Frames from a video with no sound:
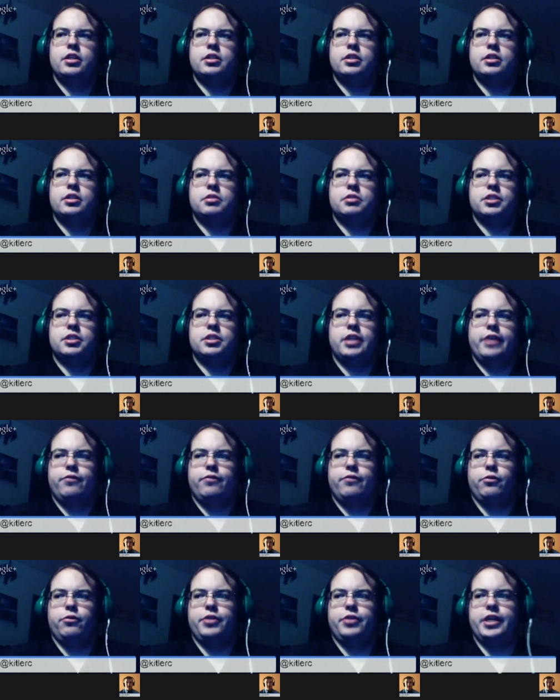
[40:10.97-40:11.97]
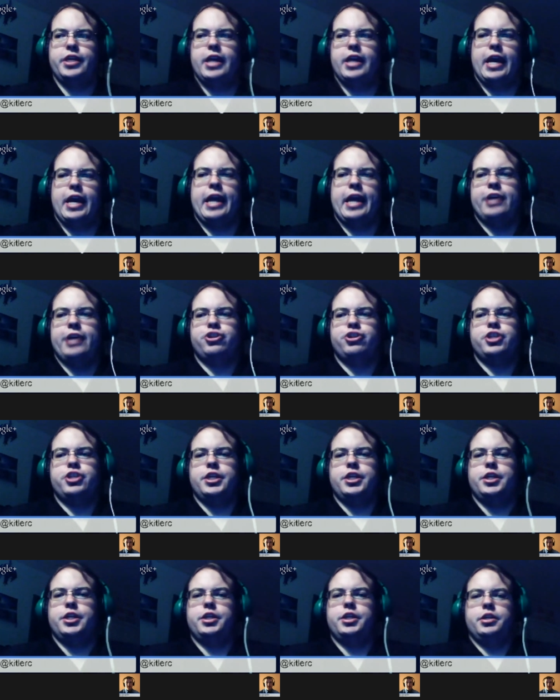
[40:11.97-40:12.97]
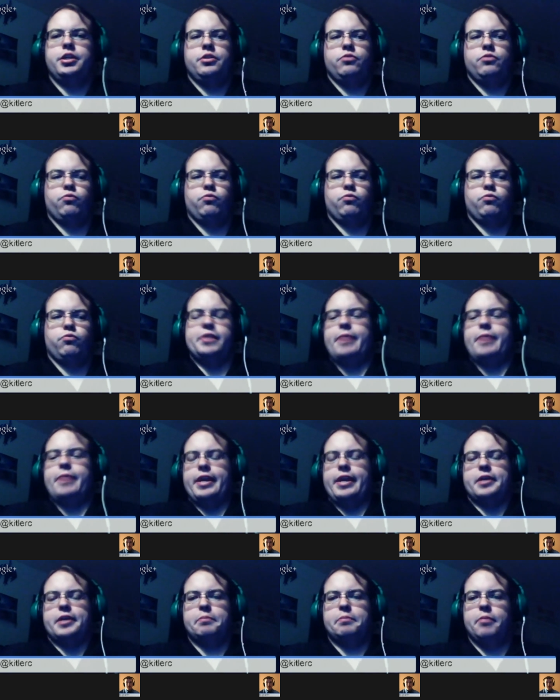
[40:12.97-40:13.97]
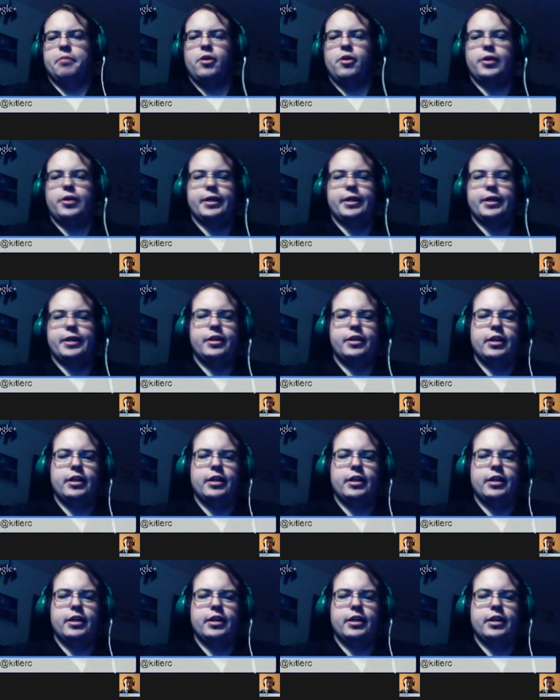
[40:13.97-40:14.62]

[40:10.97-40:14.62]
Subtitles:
stifle the HD remake market.